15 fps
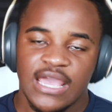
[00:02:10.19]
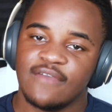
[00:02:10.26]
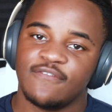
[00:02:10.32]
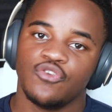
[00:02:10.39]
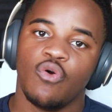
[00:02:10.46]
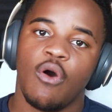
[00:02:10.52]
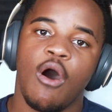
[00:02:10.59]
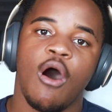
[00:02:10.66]

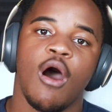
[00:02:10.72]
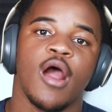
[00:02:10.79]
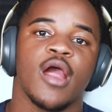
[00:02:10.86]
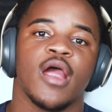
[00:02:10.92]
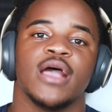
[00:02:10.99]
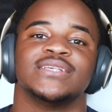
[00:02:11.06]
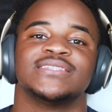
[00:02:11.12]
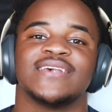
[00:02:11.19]
If you
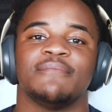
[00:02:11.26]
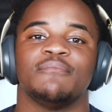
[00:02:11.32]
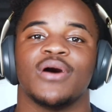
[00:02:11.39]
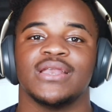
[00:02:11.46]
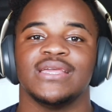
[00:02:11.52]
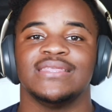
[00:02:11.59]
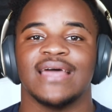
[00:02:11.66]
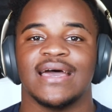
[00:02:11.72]
are
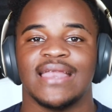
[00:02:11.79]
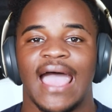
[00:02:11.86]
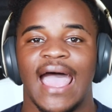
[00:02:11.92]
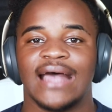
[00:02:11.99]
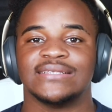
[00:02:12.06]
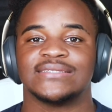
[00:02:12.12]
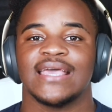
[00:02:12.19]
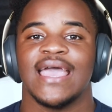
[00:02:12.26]
somebody that
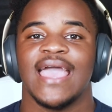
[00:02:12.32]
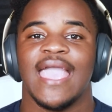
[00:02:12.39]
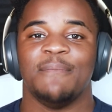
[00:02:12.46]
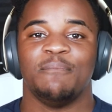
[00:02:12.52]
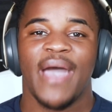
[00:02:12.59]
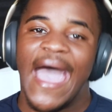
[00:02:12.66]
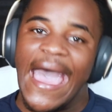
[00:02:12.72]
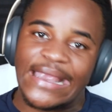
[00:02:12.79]
has a
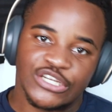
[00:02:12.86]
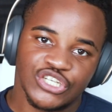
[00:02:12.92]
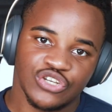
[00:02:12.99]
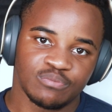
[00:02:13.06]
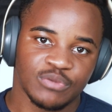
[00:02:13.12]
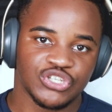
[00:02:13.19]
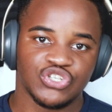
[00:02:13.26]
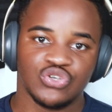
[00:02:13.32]

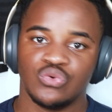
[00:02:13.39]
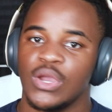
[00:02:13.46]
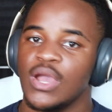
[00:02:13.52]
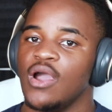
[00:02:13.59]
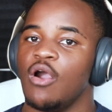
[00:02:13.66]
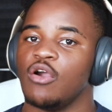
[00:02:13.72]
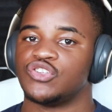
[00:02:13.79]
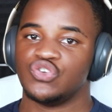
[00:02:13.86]
passion, but you
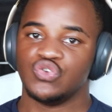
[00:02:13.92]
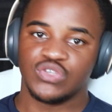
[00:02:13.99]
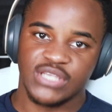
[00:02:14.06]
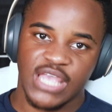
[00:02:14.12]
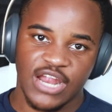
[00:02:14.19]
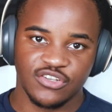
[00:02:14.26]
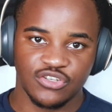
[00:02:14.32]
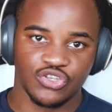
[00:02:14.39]
are too
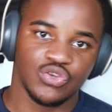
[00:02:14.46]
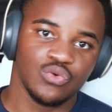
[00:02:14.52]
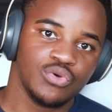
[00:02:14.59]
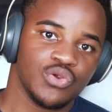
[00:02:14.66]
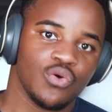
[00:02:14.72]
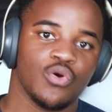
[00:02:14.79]
scared to do it,